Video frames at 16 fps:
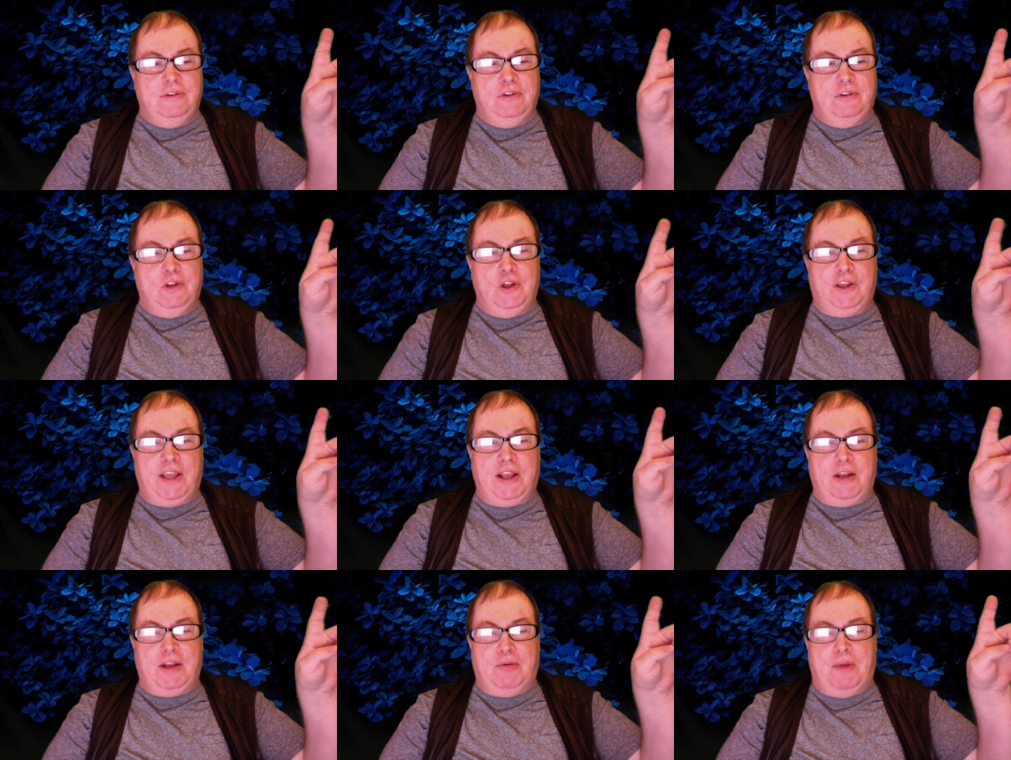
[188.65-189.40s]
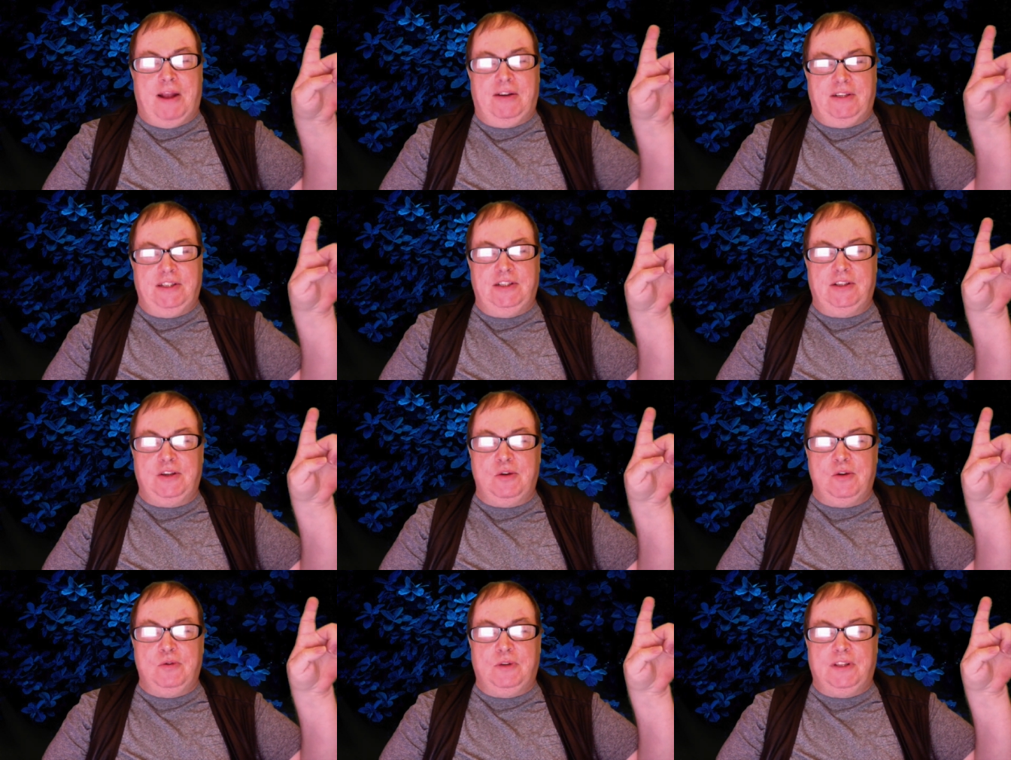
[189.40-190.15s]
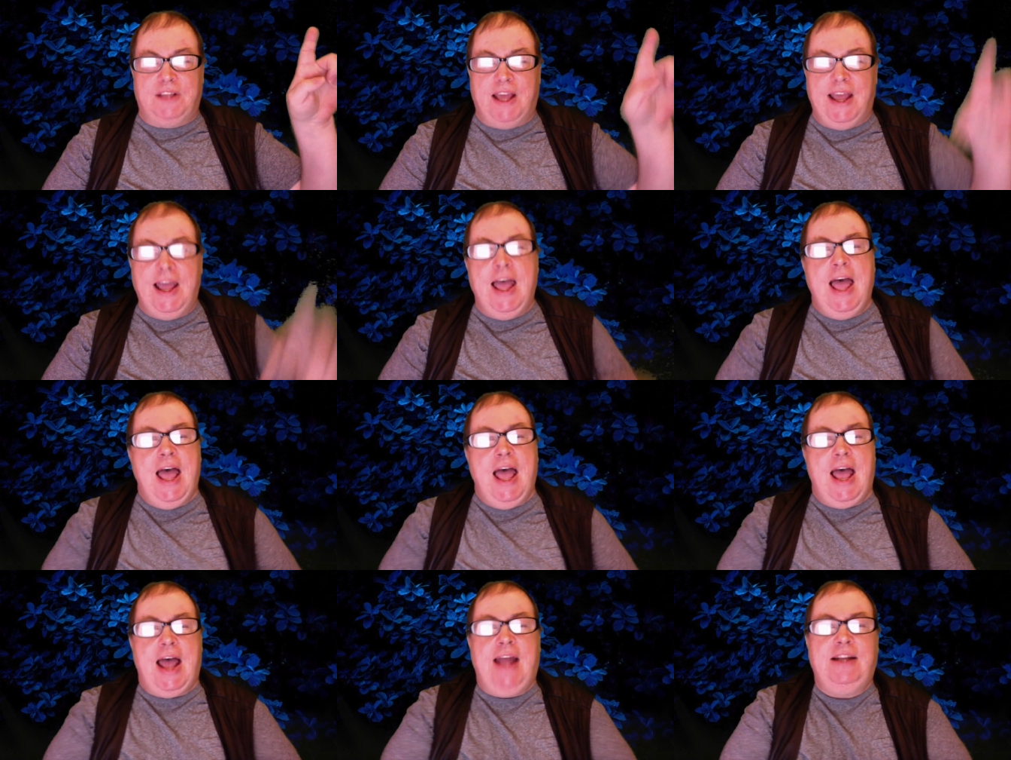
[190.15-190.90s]
looking around in the corner there,
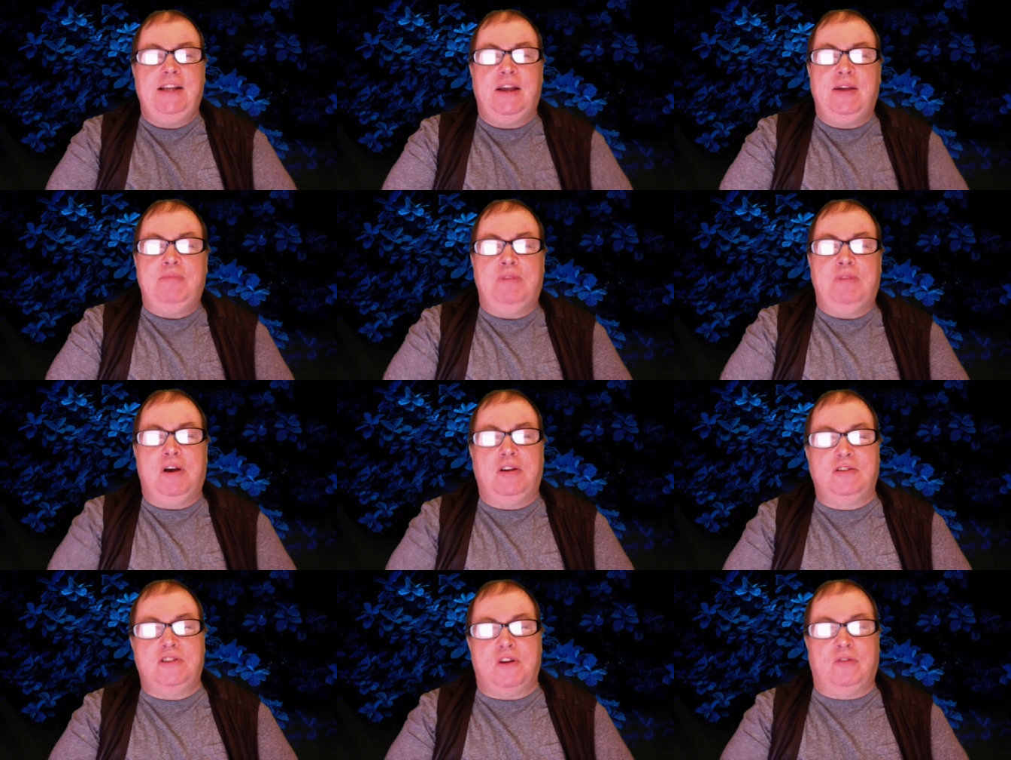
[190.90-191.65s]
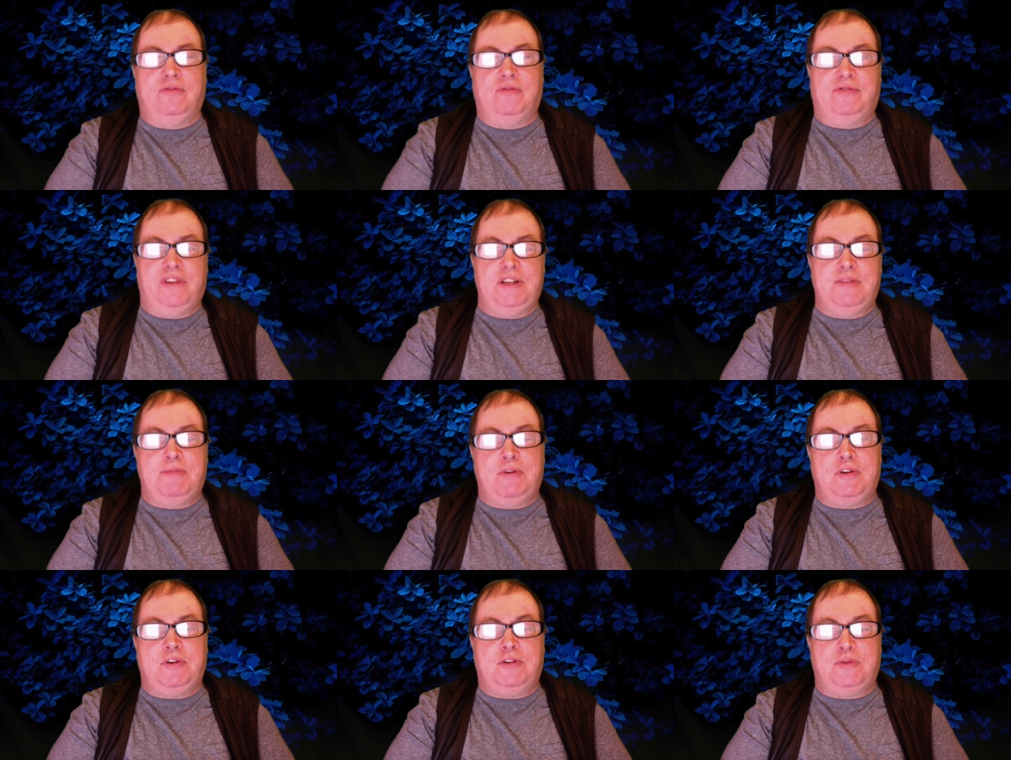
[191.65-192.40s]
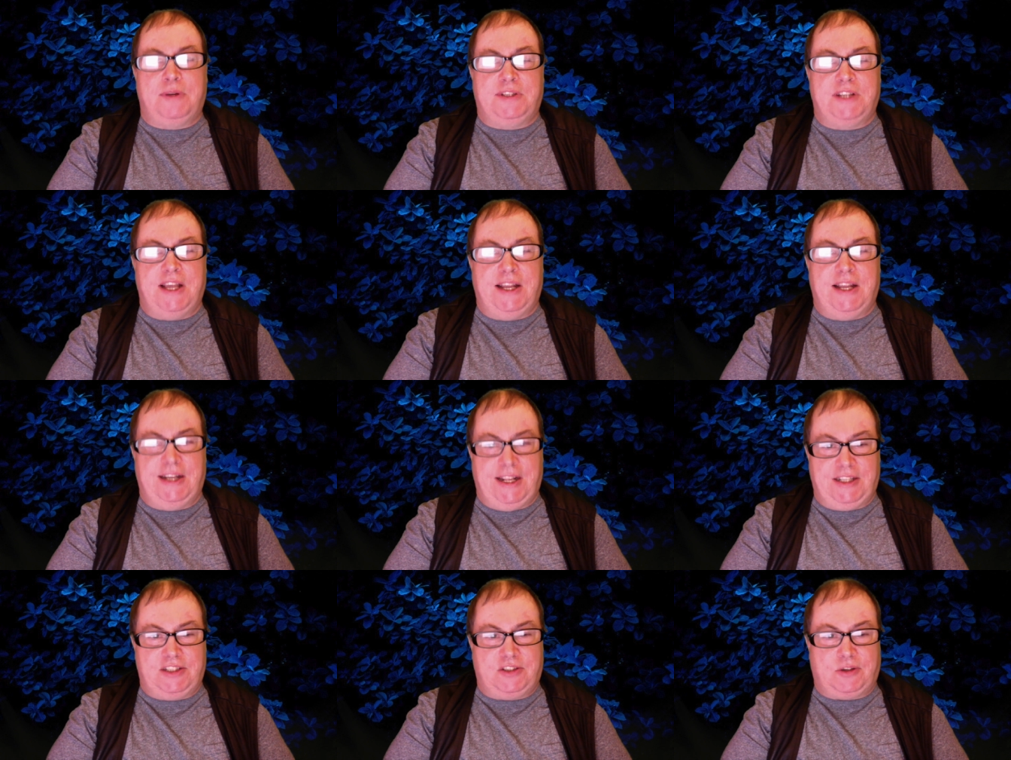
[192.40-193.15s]
and going past on Facebook, Twitter, and
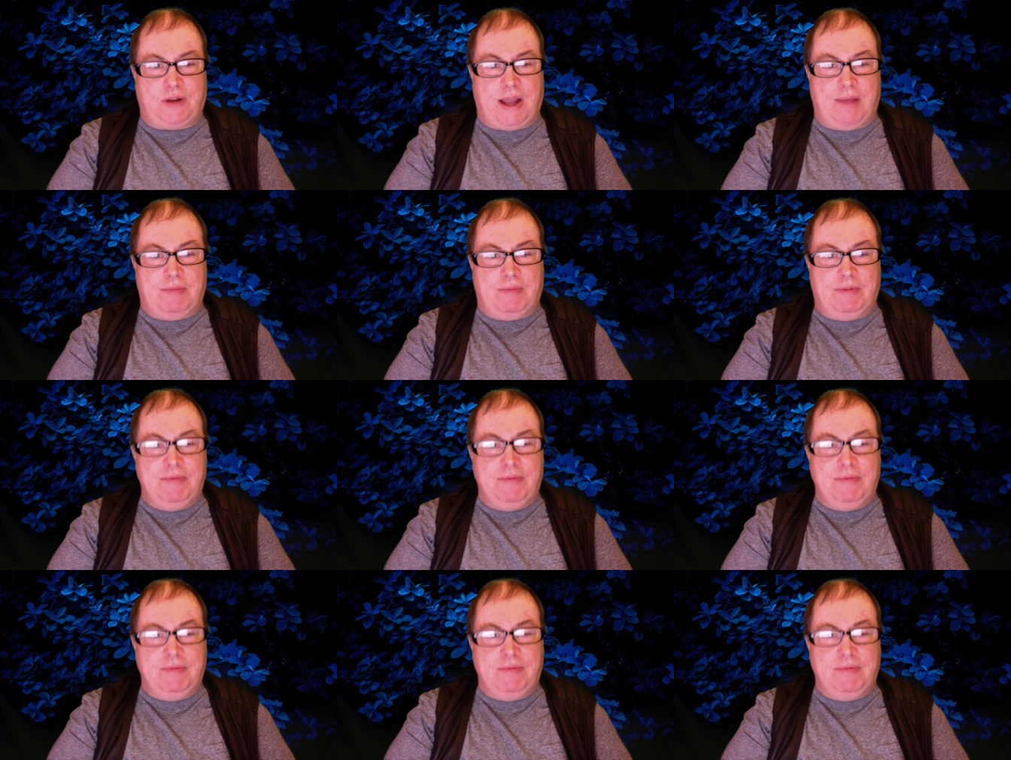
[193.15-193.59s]
Instagram.